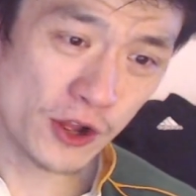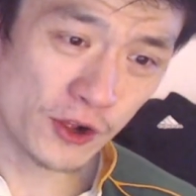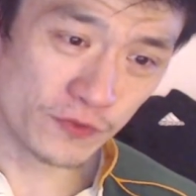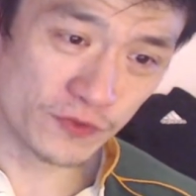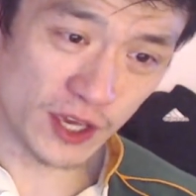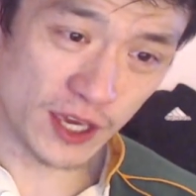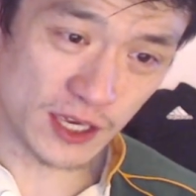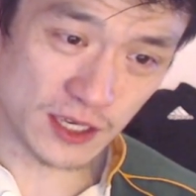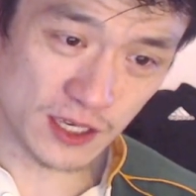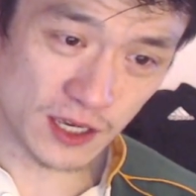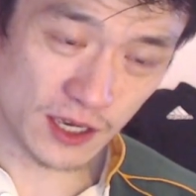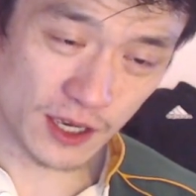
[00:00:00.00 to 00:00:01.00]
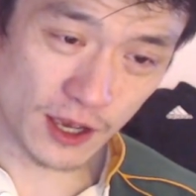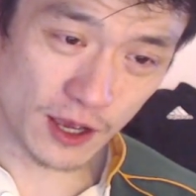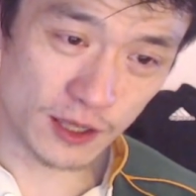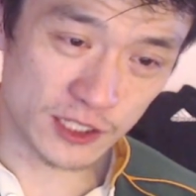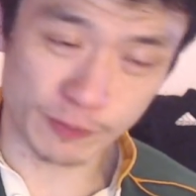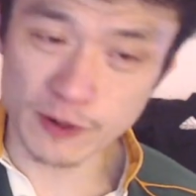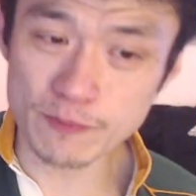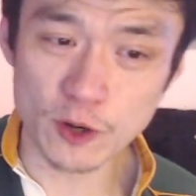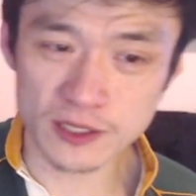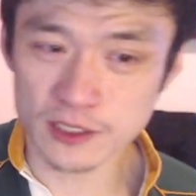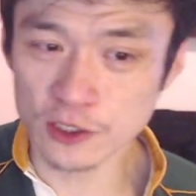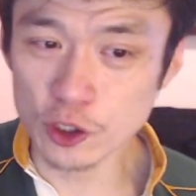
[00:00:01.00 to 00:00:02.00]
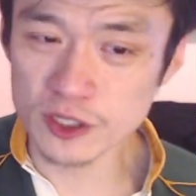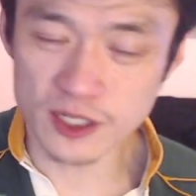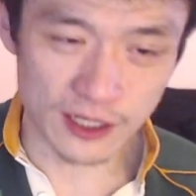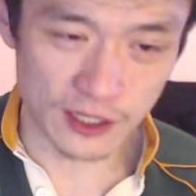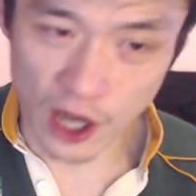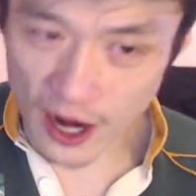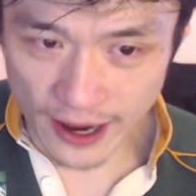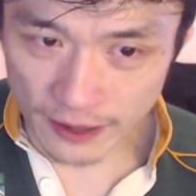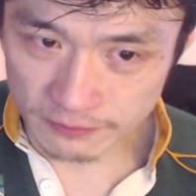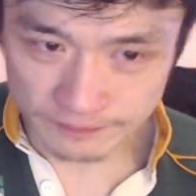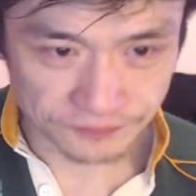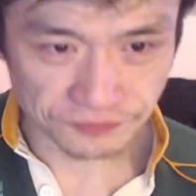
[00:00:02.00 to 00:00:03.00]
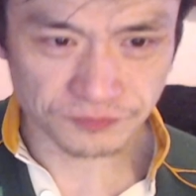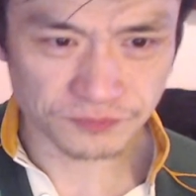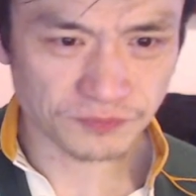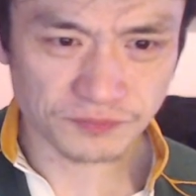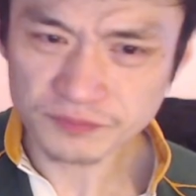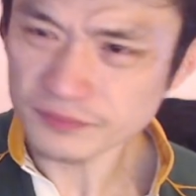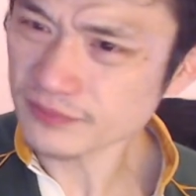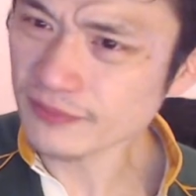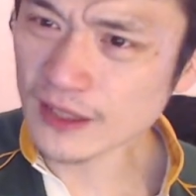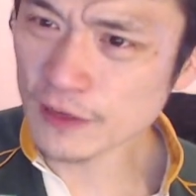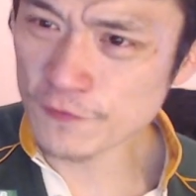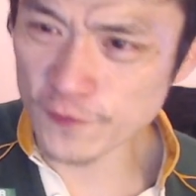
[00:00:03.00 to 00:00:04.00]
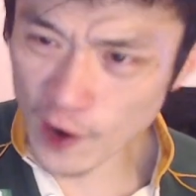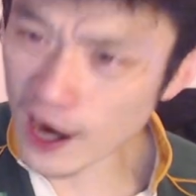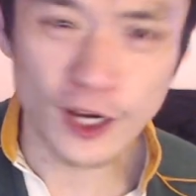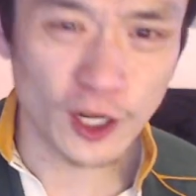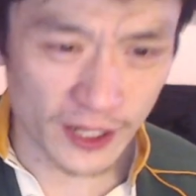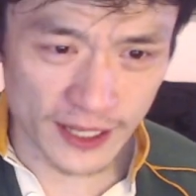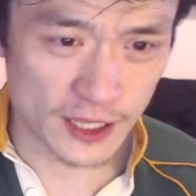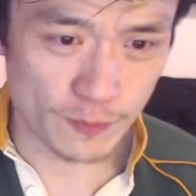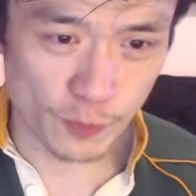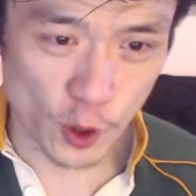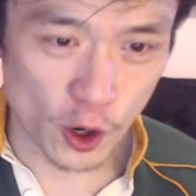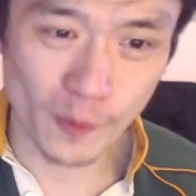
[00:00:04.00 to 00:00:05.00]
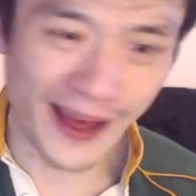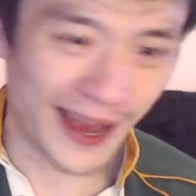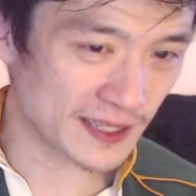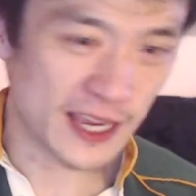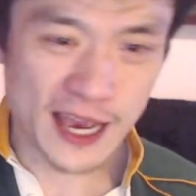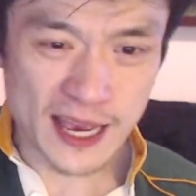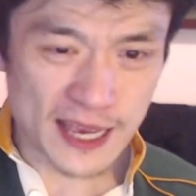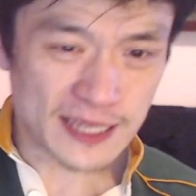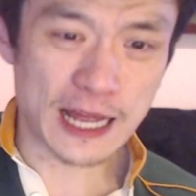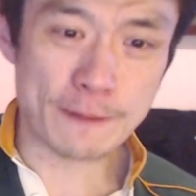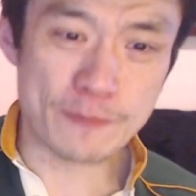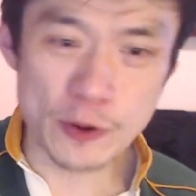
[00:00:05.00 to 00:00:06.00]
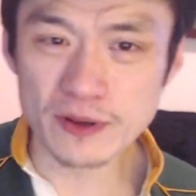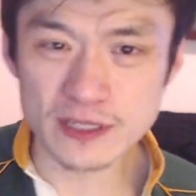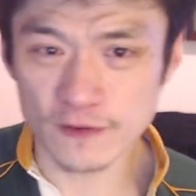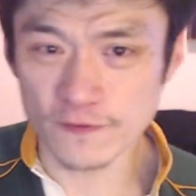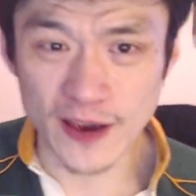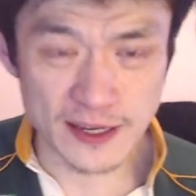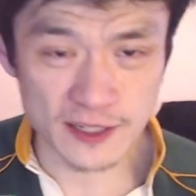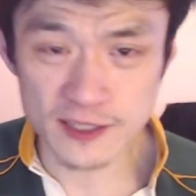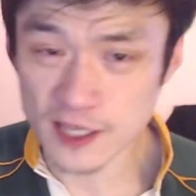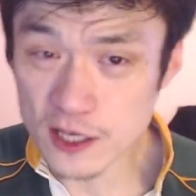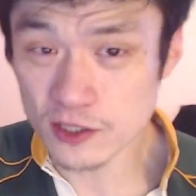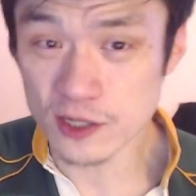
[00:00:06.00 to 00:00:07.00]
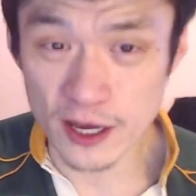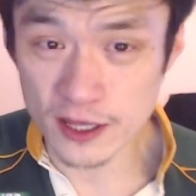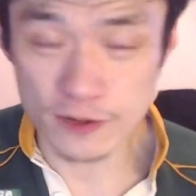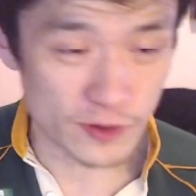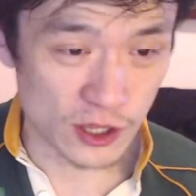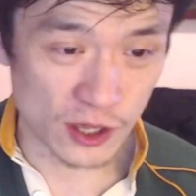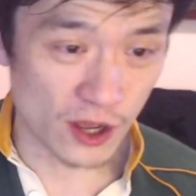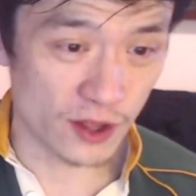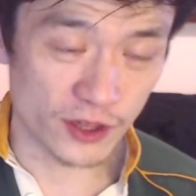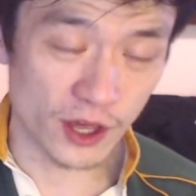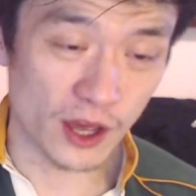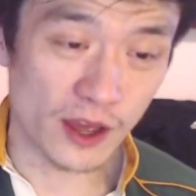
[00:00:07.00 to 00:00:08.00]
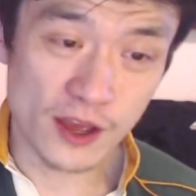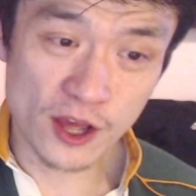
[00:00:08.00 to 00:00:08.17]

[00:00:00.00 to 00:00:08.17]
the Springboks loses a line out. Finally, the All Blacks start building some faces inside the